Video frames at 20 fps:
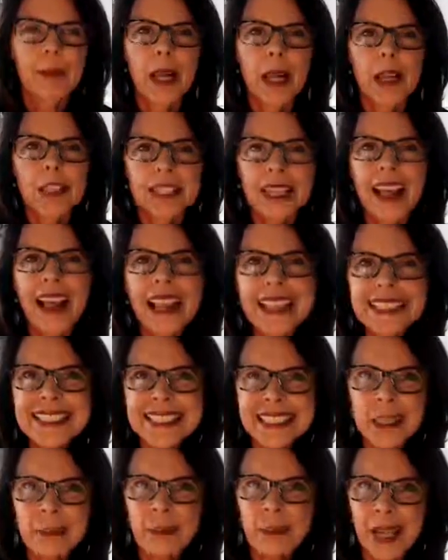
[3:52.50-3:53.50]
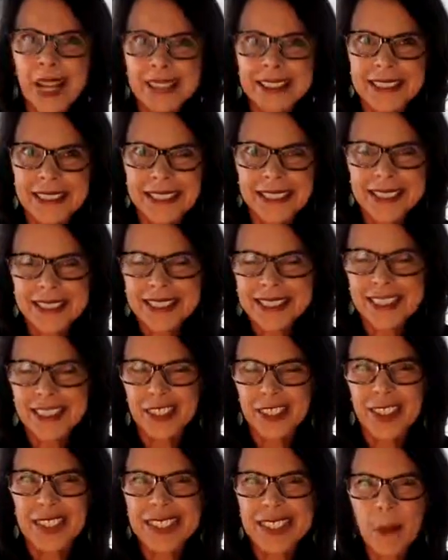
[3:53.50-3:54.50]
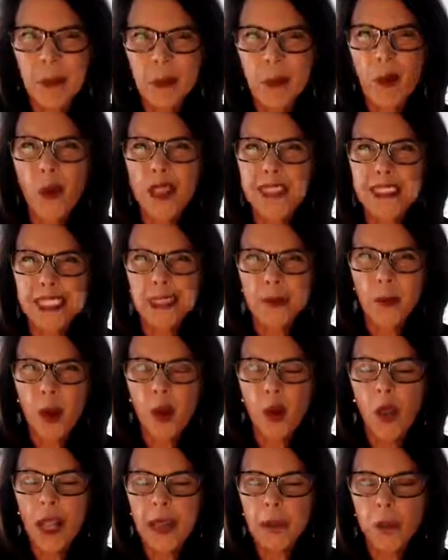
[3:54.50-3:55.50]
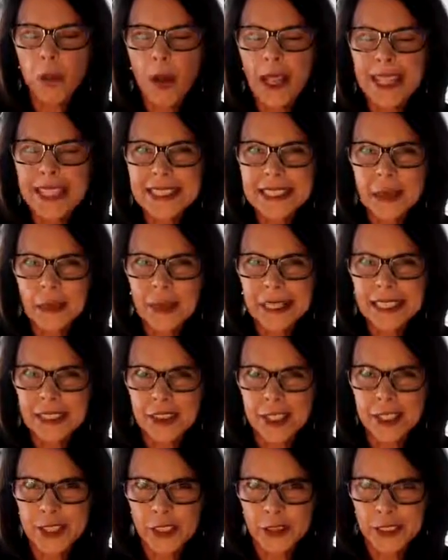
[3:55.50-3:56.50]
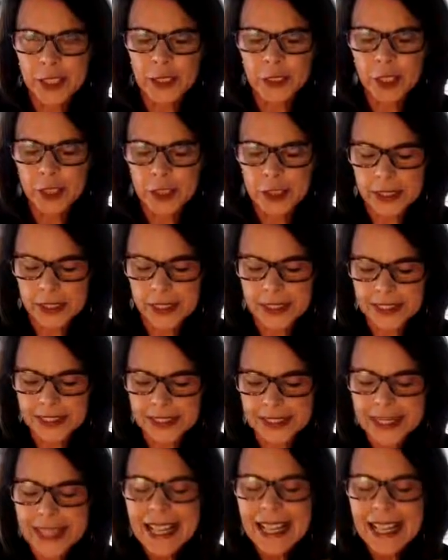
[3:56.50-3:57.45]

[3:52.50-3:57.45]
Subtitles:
kindness practices that are simple and small and ways that we can start to learn kindness.